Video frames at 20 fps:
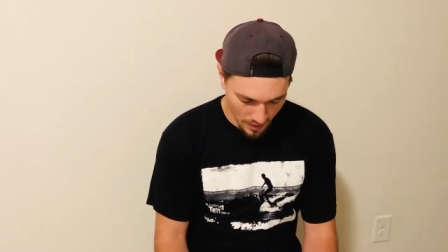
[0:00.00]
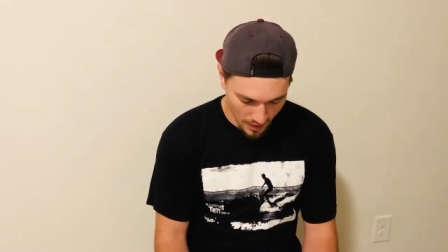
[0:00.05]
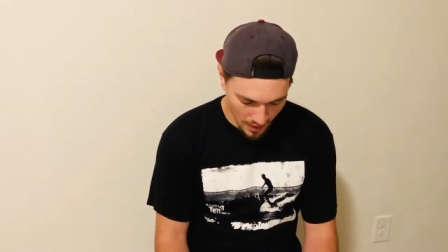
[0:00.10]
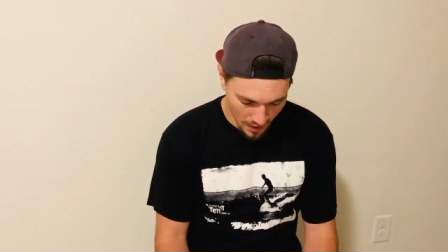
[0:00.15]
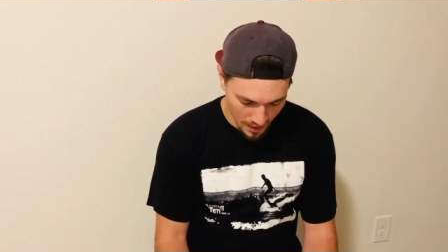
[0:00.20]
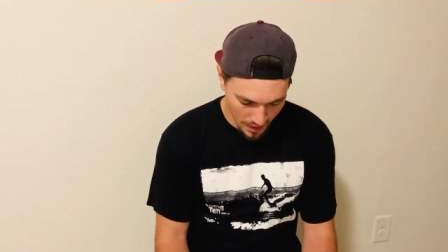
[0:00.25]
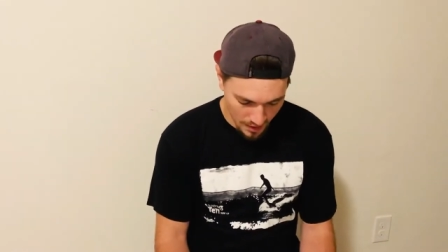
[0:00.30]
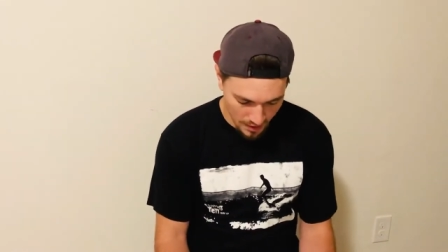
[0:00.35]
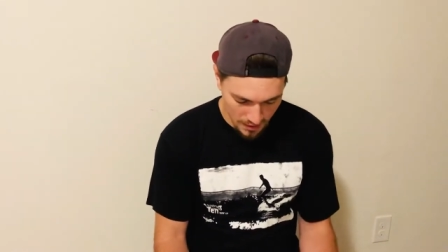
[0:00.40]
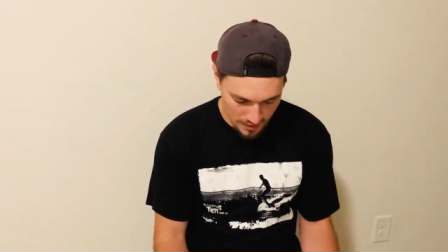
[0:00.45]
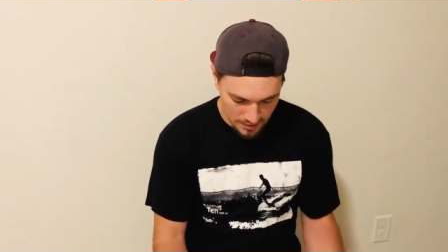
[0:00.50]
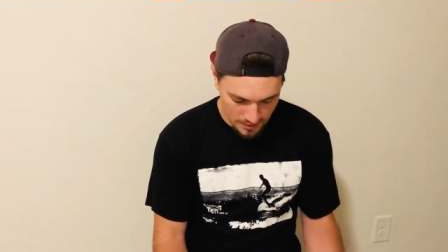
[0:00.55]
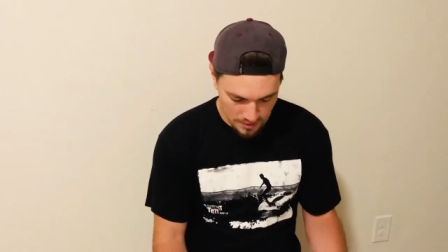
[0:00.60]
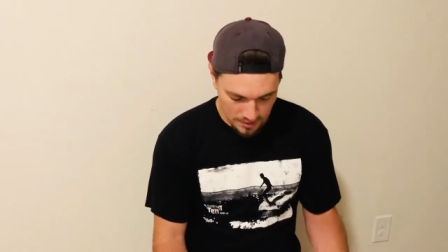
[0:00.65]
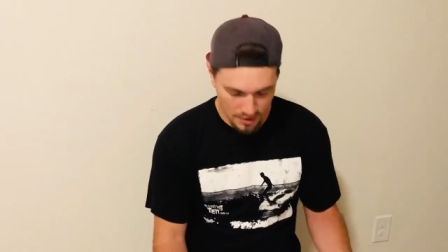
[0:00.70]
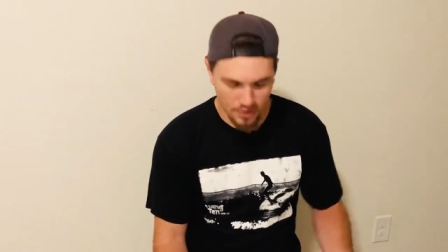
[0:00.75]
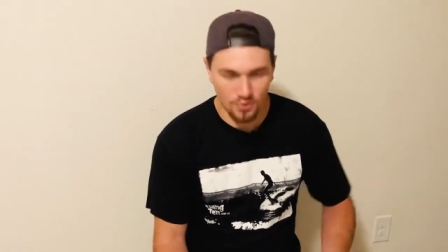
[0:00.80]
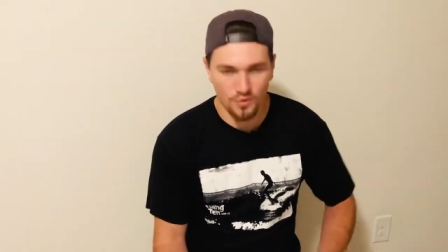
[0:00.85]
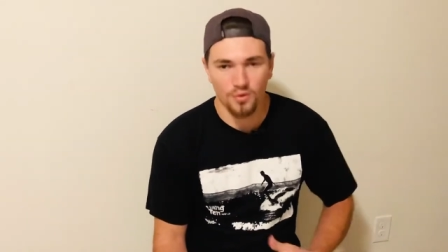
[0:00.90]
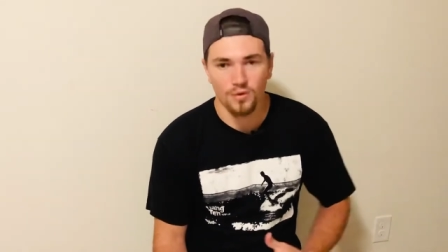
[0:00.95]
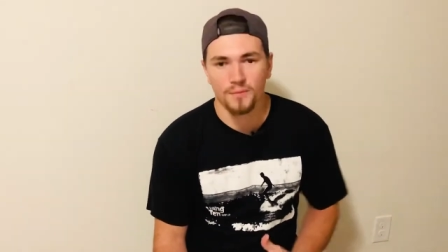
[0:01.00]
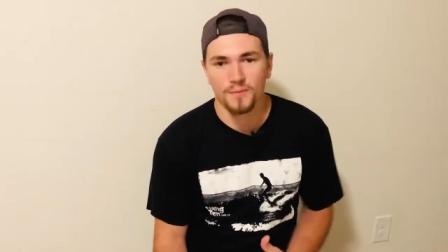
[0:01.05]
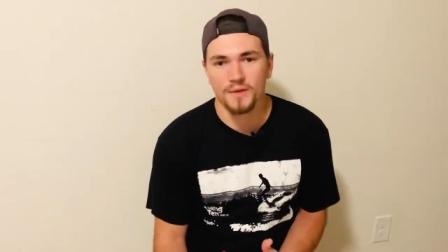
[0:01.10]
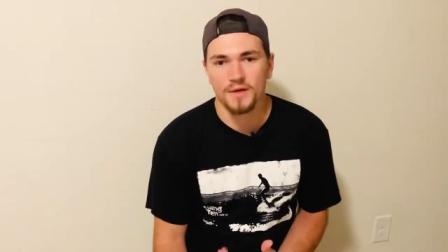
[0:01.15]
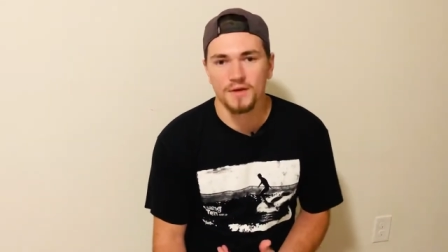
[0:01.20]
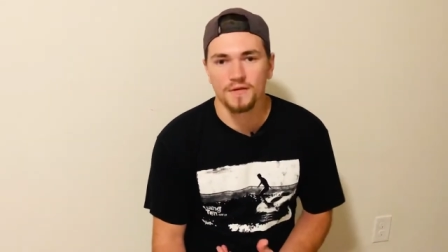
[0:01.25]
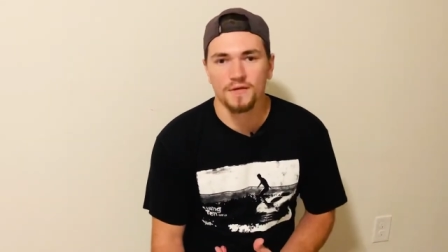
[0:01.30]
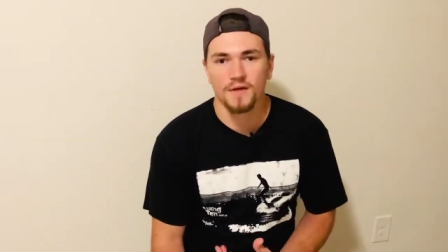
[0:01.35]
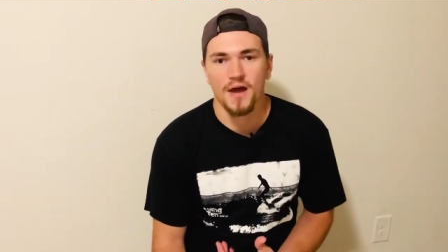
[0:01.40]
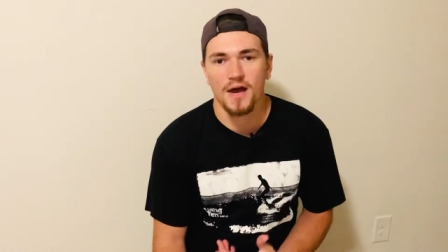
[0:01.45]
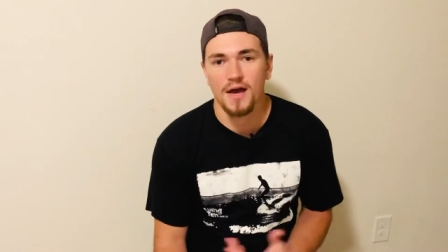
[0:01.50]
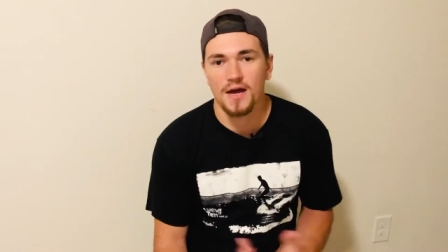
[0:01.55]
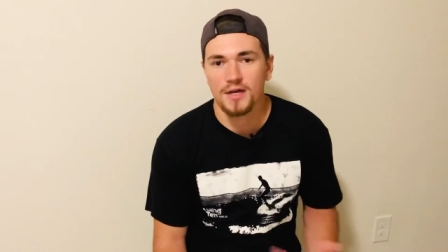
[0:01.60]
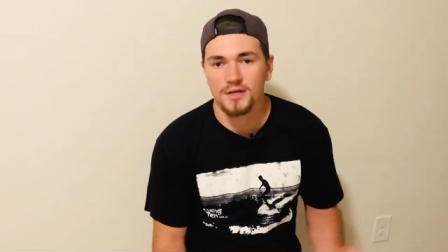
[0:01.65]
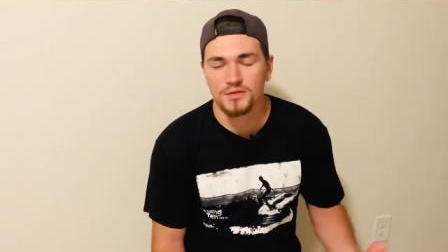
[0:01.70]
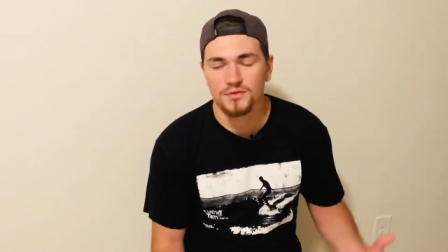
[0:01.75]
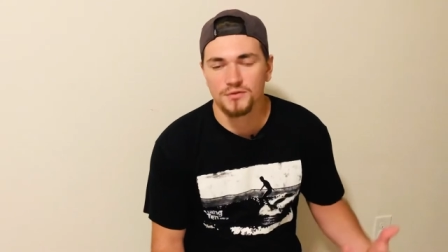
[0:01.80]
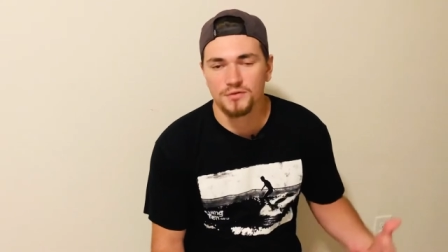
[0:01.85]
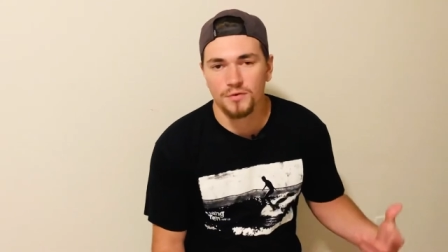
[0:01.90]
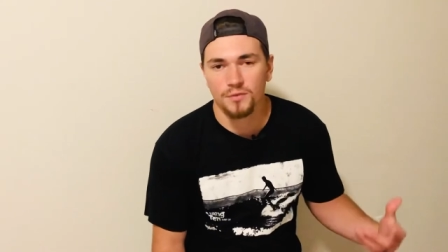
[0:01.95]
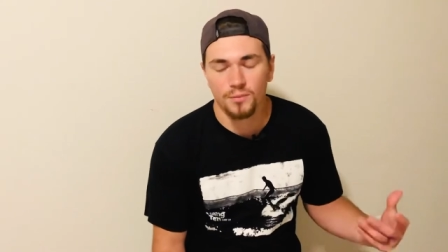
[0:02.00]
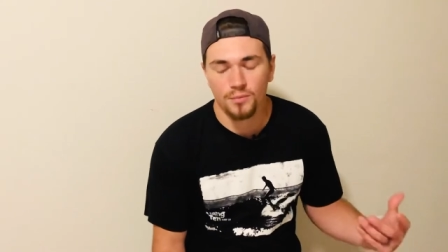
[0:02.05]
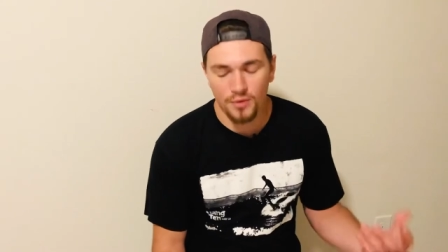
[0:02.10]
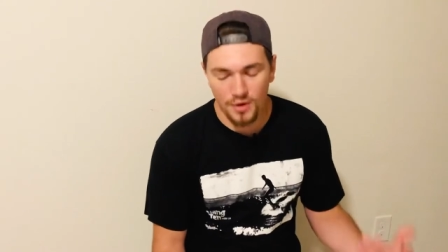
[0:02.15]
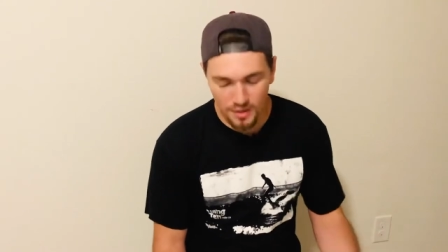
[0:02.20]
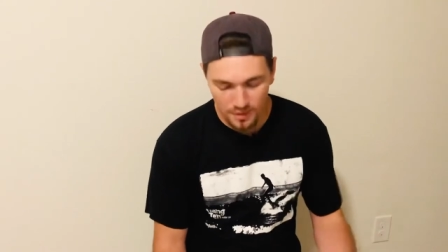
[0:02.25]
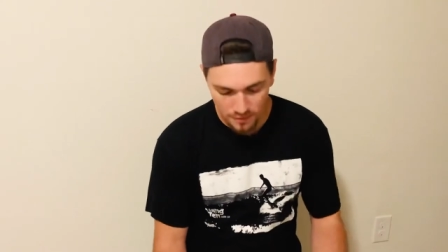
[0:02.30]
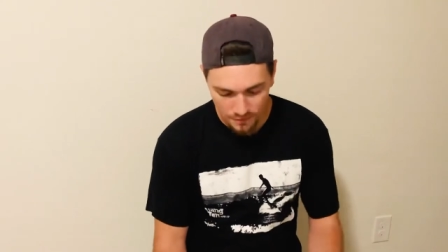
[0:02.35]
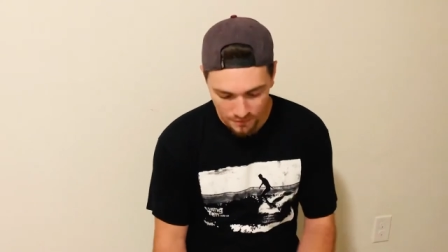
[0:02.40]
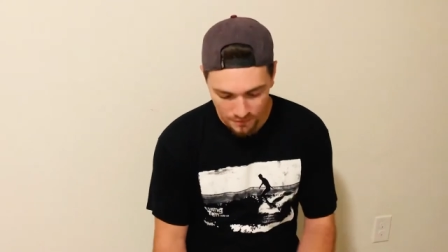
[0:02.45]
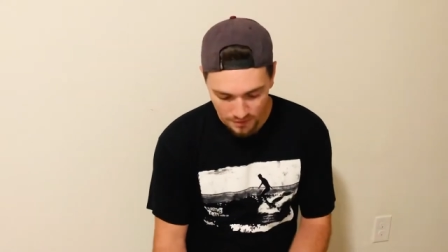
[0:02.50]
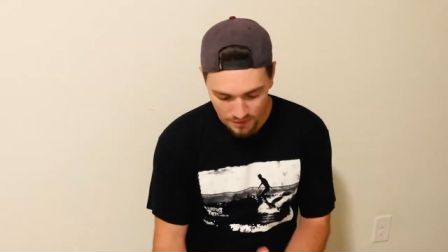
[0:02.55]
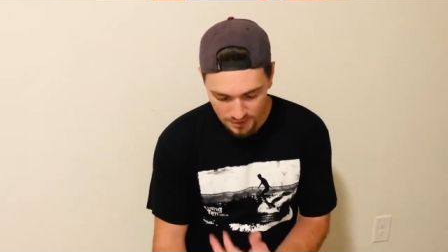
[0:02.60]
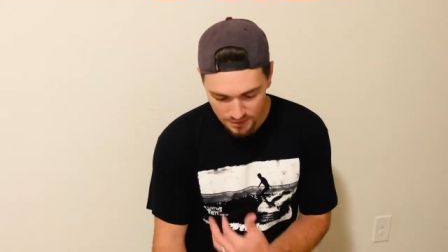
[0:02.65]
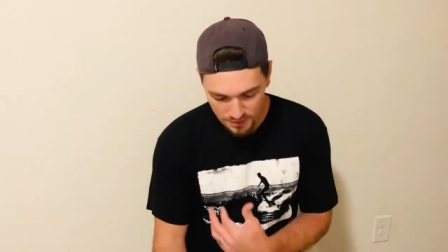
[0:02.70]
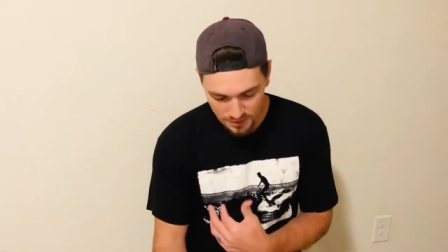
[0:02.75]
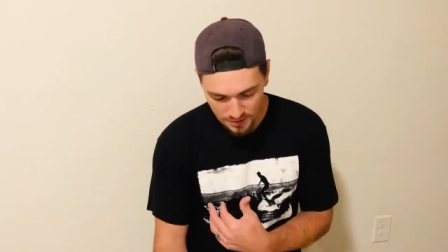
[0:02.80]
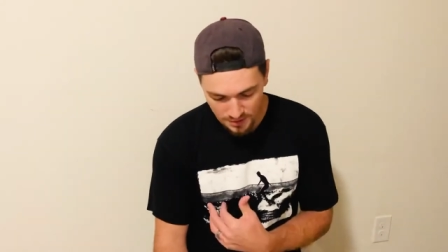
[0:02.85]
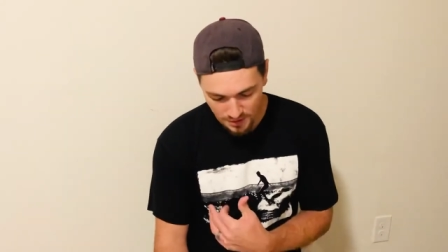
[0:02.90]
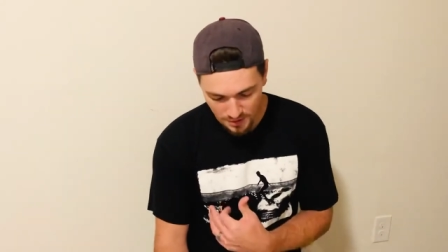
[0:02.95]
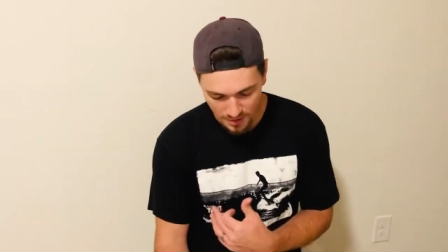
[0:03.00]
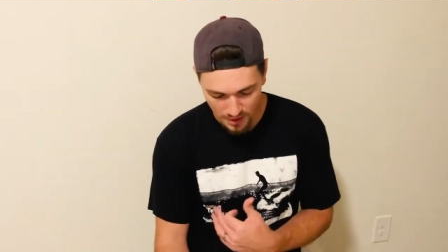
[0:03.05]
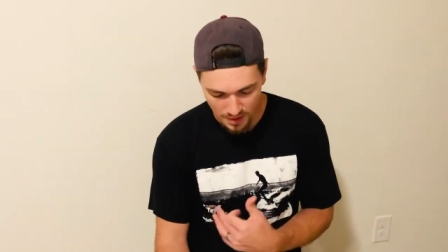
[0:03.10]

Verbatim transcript: eggs and corned beef hash for breakfast,